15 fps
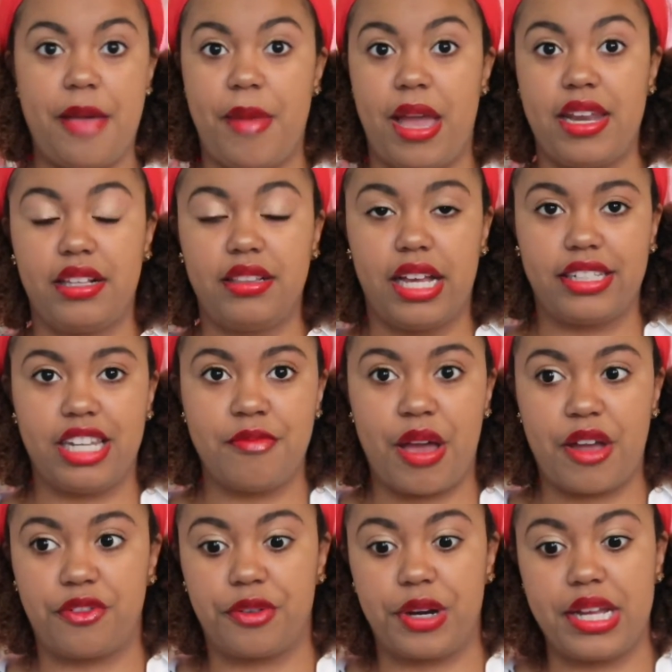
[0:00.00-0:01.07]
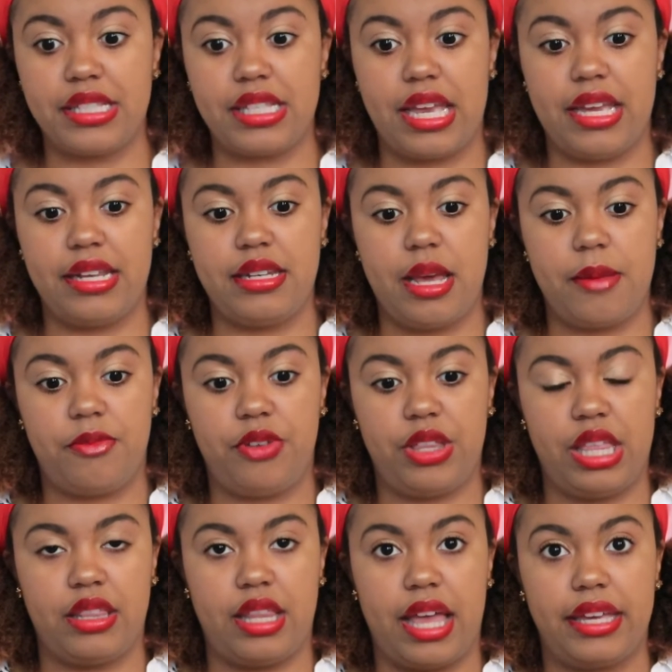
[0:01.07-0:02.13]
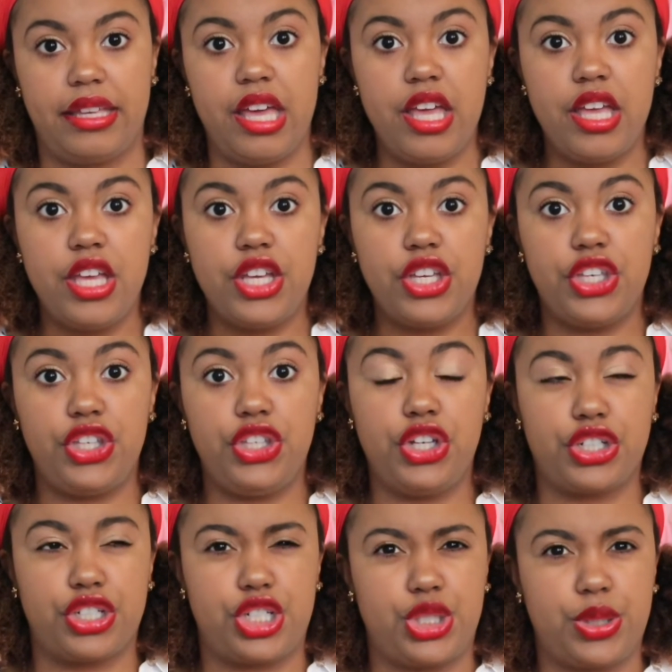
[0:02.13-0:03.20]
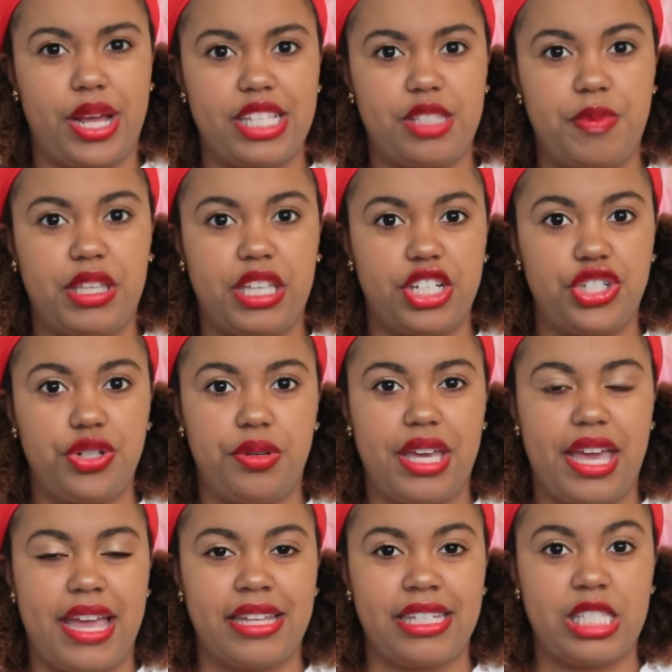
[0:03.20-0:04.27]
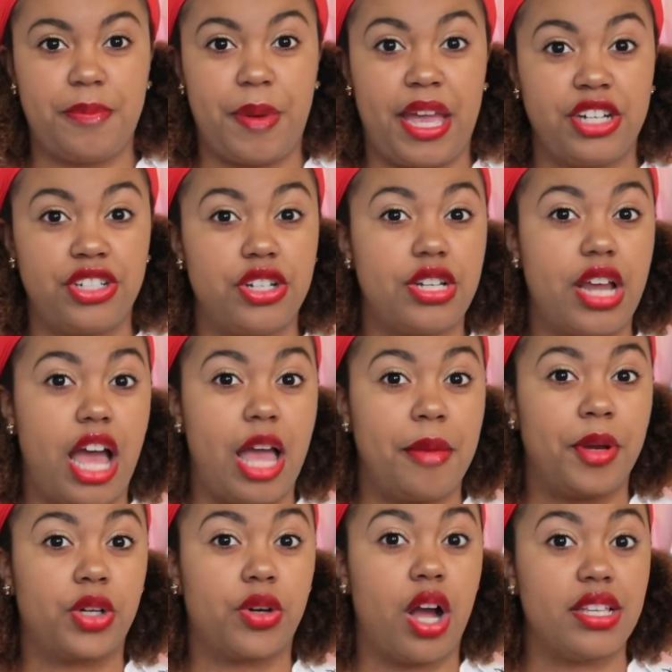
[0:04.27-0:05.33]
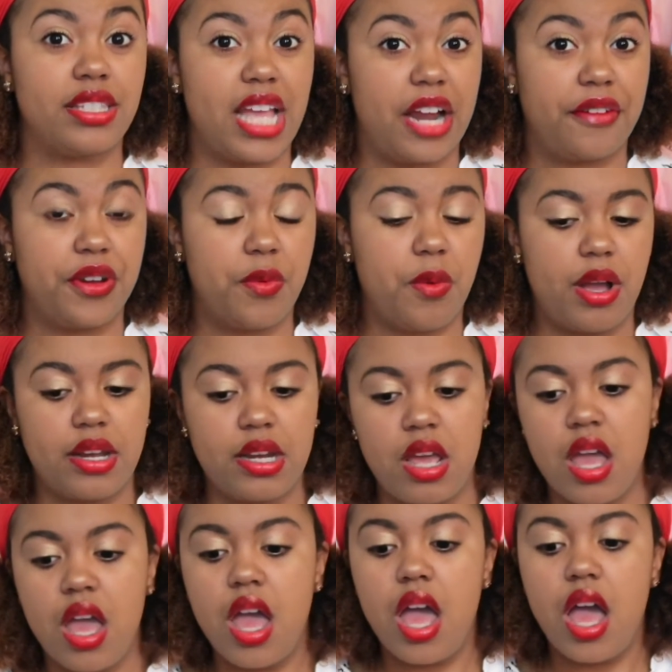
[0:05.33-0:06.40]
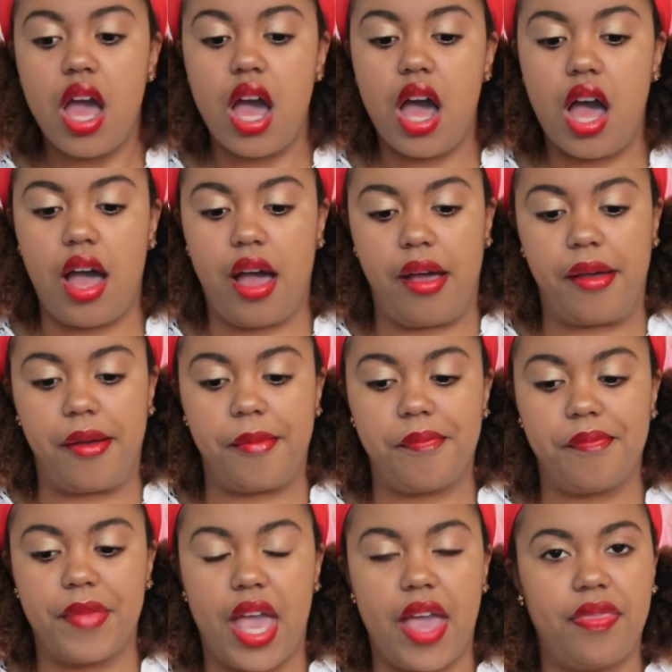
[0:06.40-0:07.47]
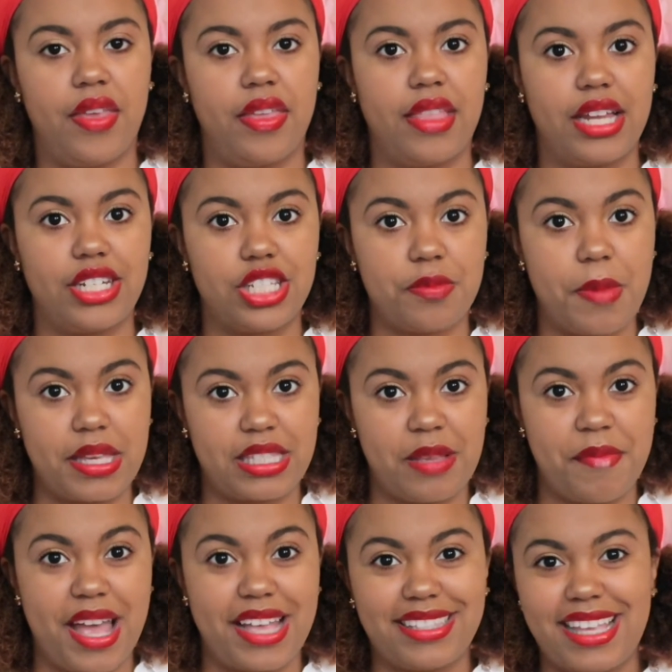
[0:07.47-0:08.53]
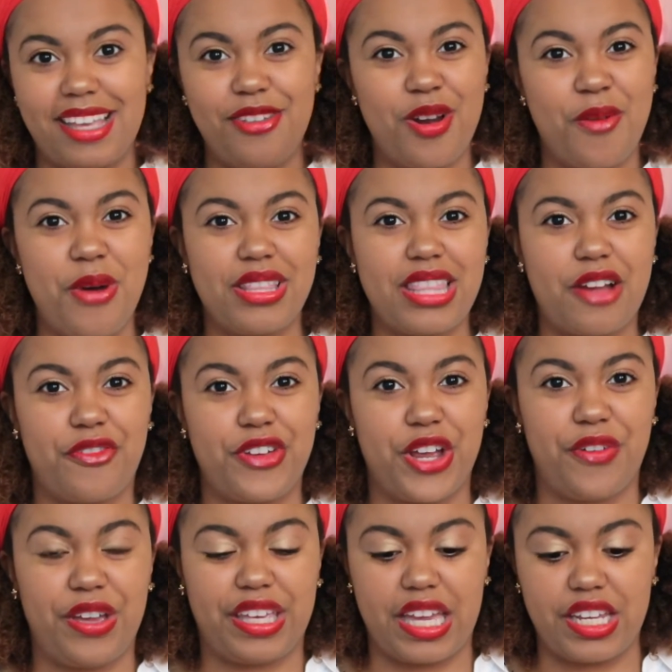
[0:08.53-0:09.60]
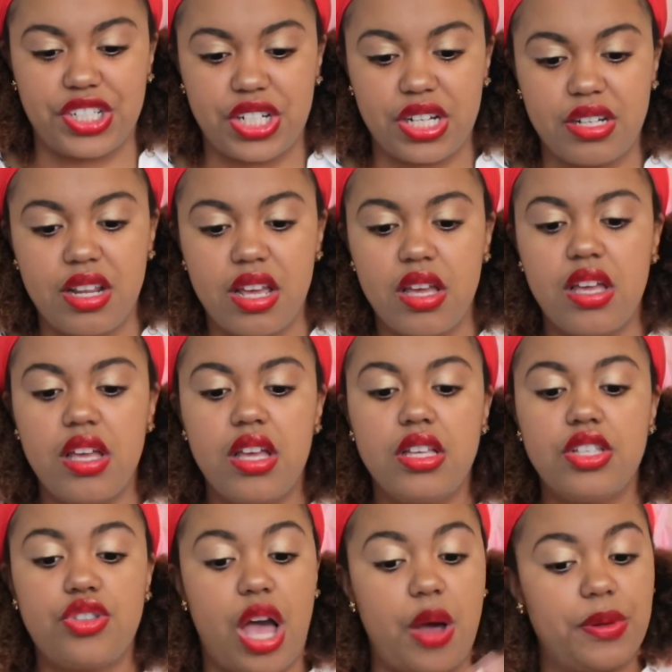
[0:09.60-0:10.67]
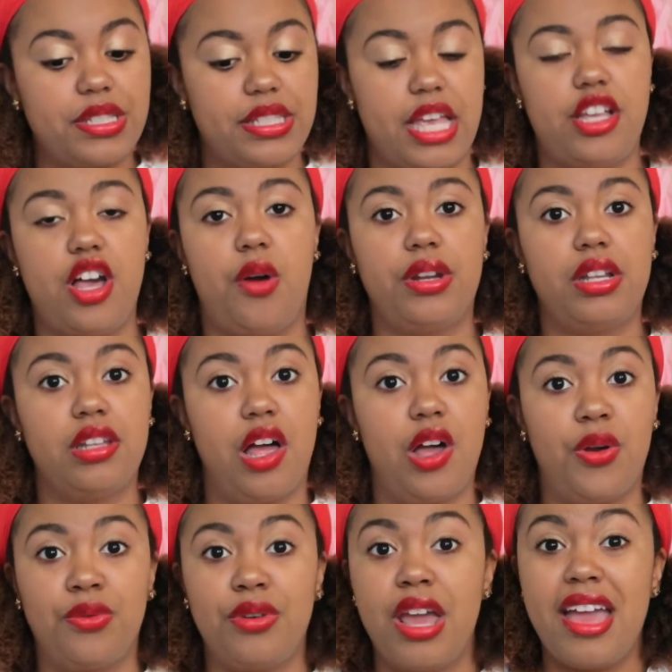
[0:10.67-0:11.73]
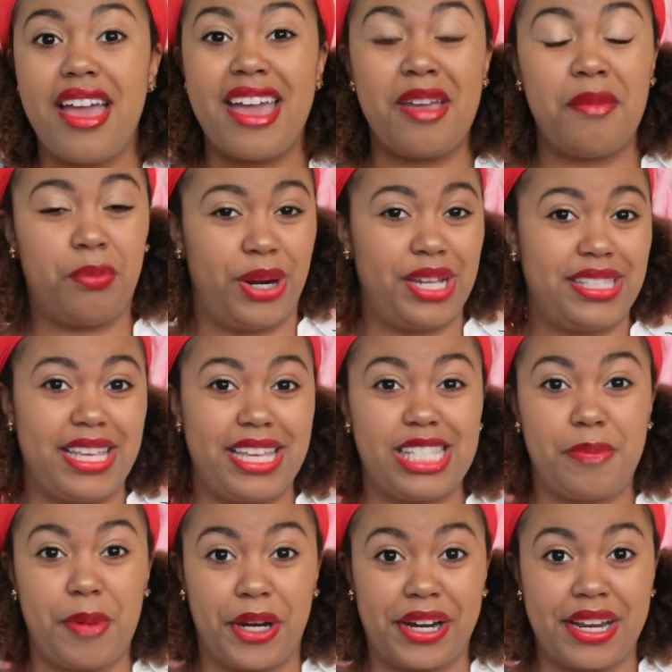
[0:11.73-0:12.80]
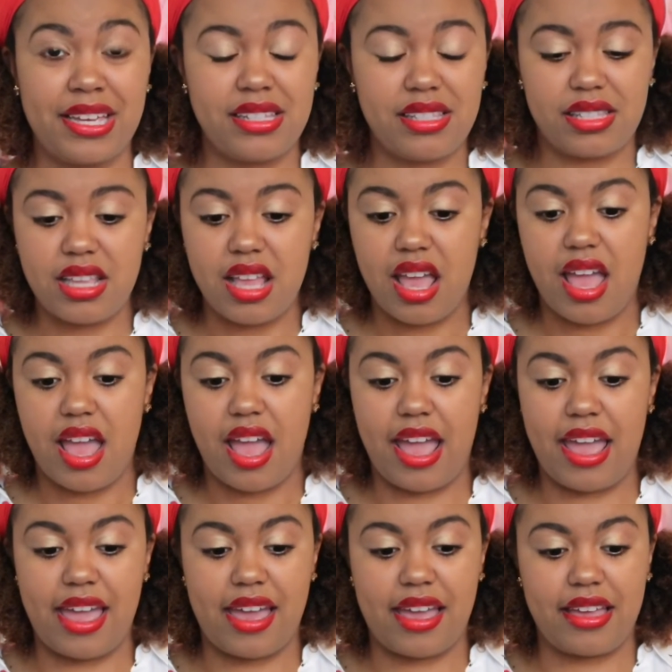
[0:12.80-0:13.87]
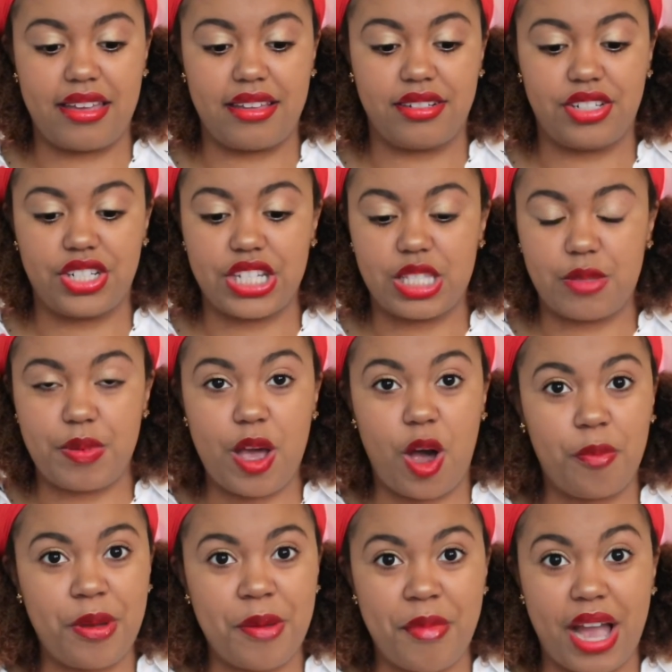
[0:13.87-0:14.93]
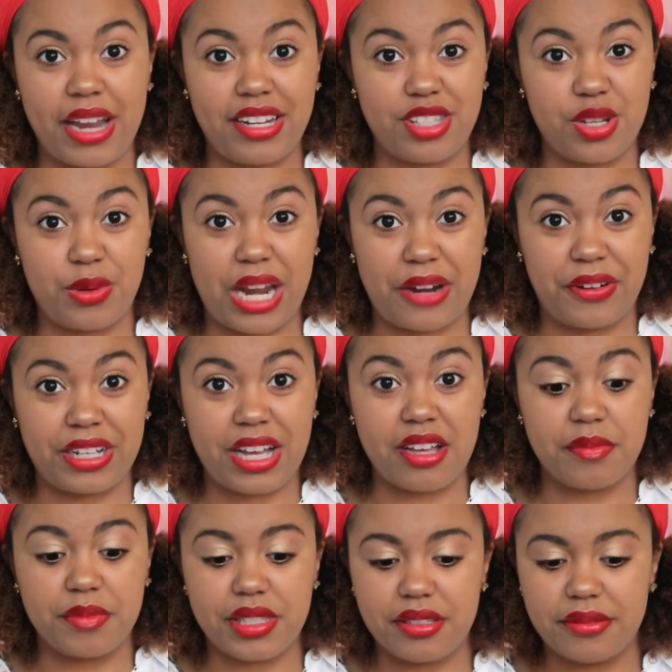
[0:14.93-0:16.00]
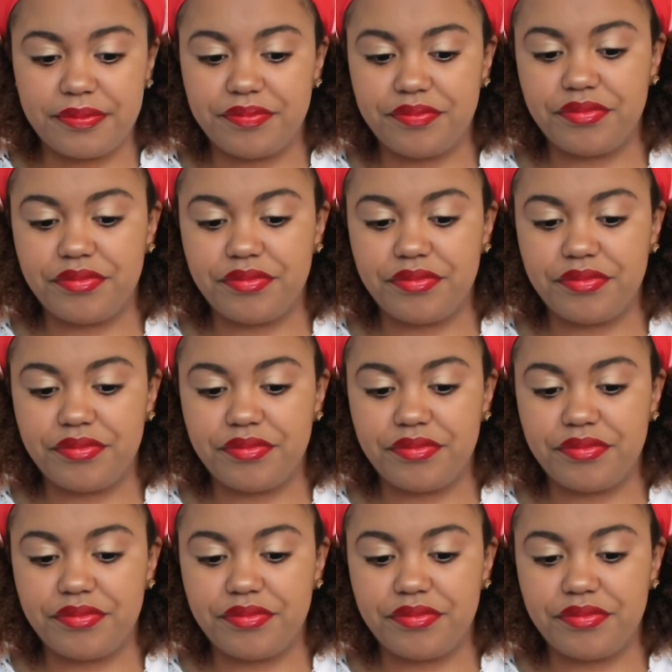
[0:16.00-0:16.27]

Am I neglecting my friends? And end up feeling like you're stressed because you can't expand your time across everyone. And then that just makes a mess. Like, you don't want that for your vacation. So I would say go it alone, embrace the experience, and just be open-minded to whatever comes.